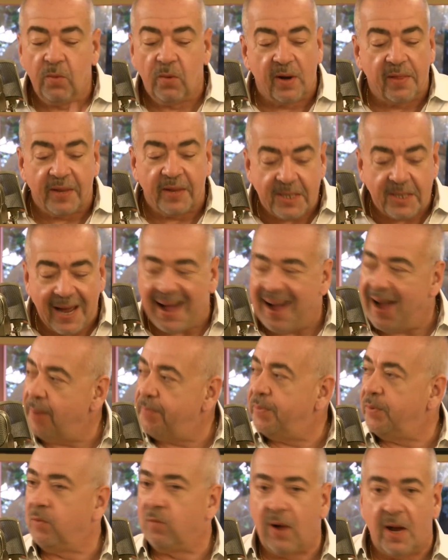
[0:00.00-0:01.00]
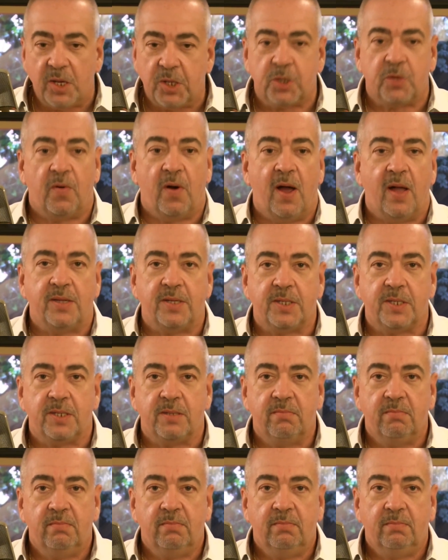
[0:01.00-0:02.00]
one of the top
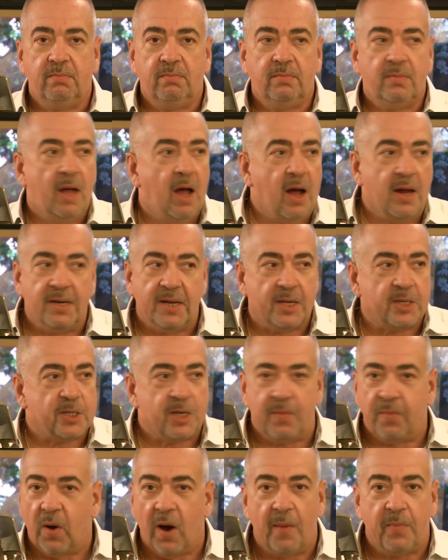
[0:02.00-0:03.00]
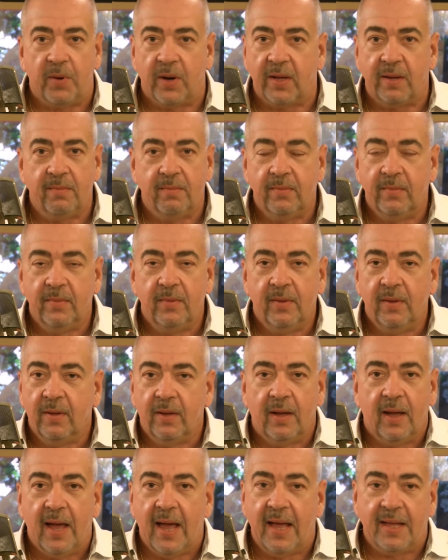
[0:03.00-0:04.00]
restaurants on Disney property.
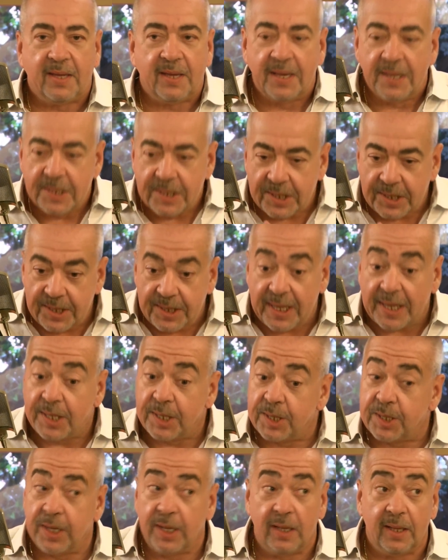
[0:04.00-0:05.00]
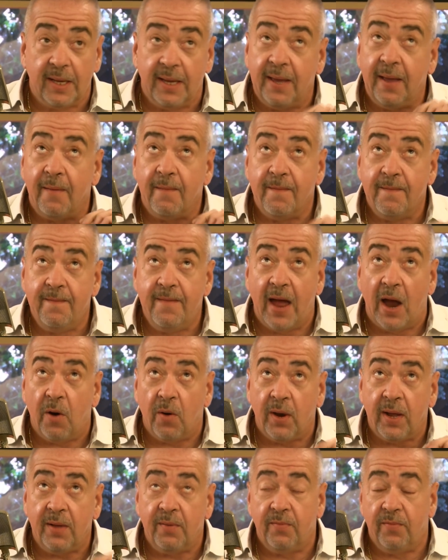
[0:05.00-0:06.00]
And consistently
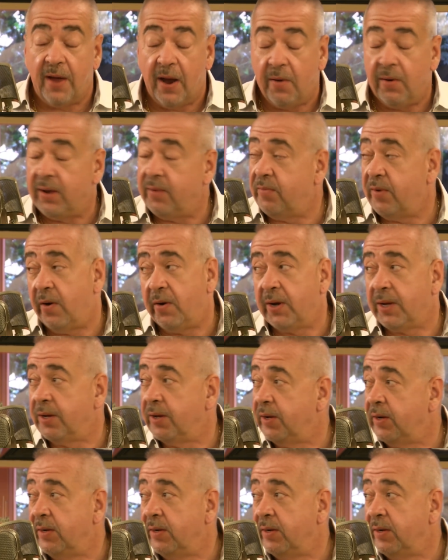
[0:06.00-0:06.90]
very, very, very good.